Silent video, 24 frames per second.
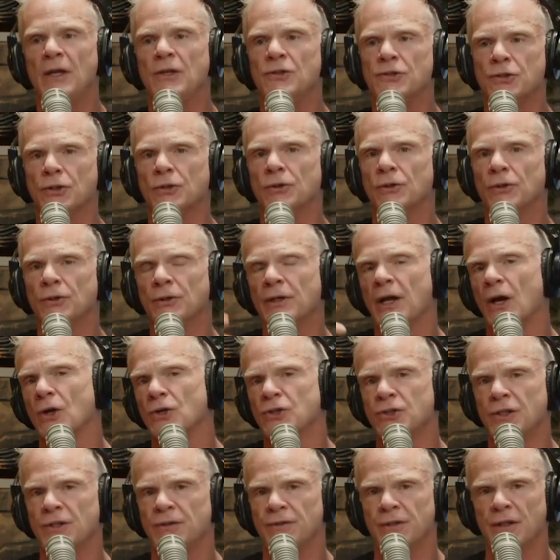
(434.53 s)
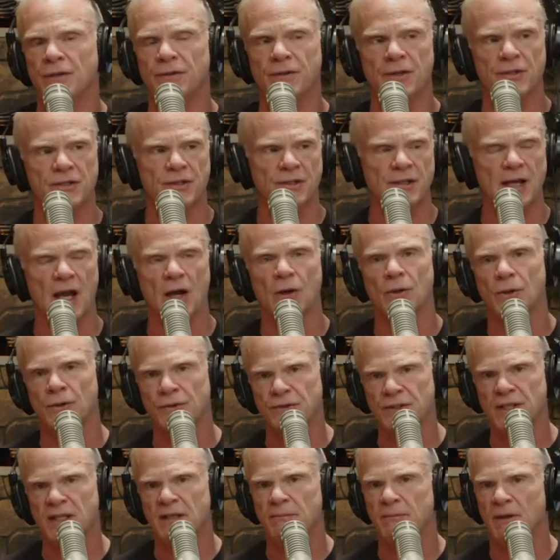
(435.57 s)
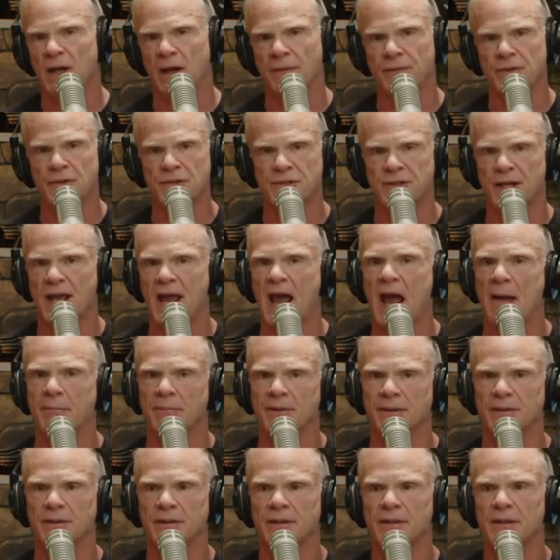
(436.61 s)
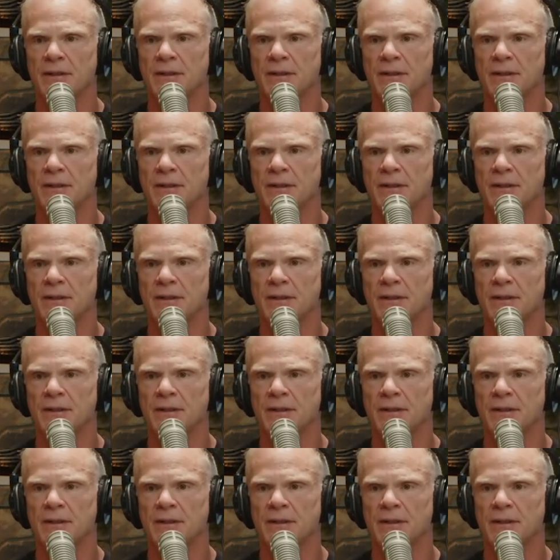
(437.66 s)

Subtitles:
to learn how she did this and how her team got this to happen?